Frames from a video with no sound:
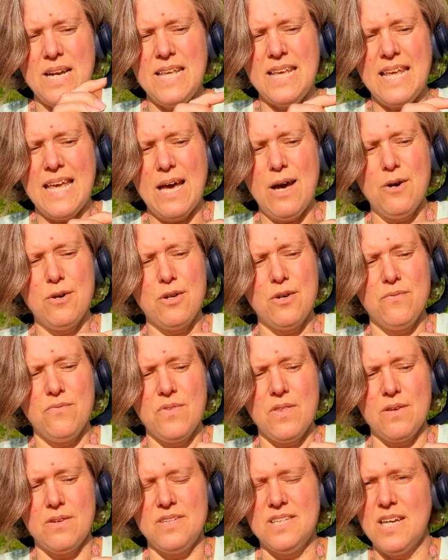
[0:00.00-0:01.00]
running out of
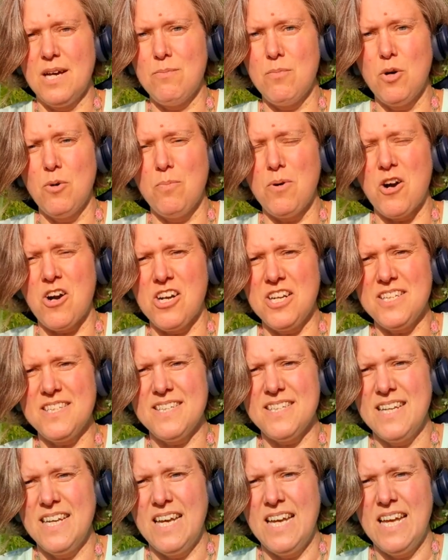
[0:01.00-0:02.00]
the double
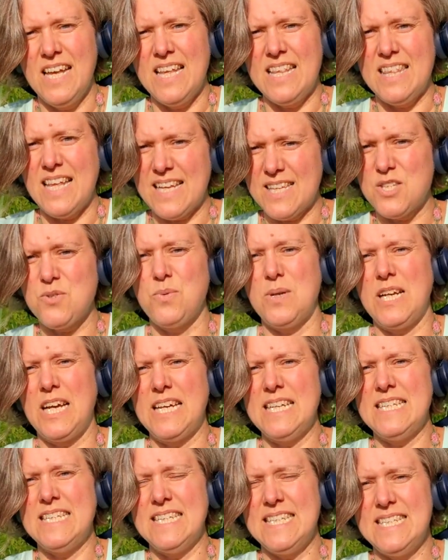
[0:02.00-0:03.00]
part, that's when
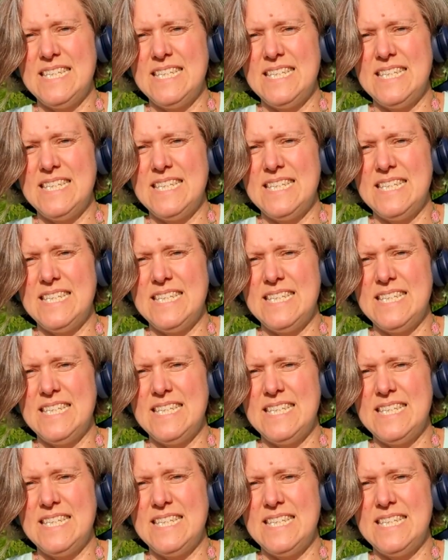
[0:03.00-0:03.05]
I